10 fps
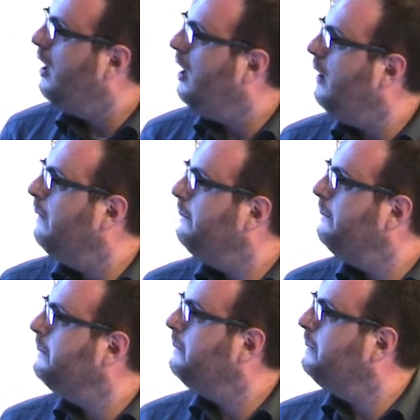
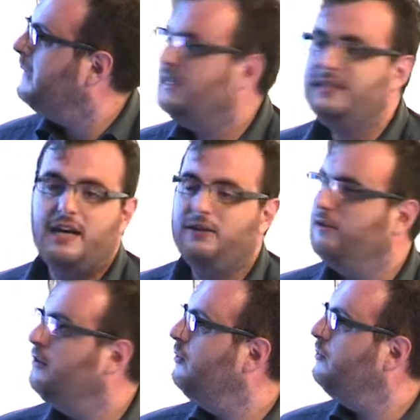At least I
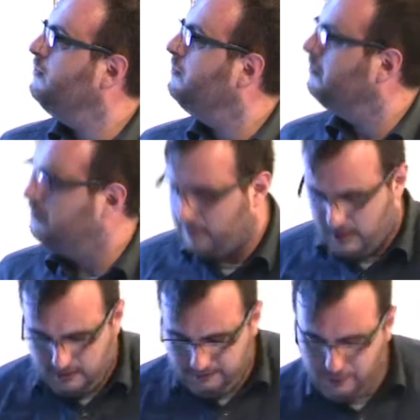don't know.
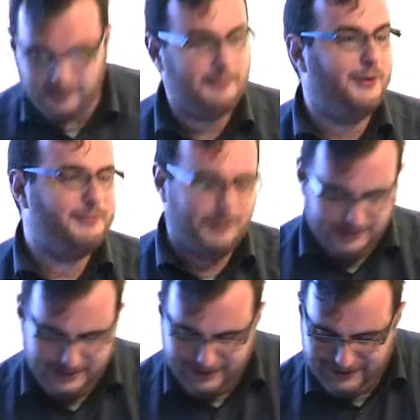My former boss
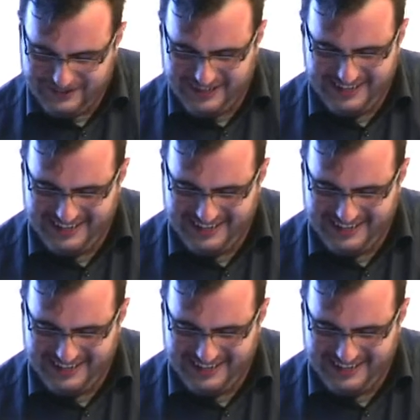probably does.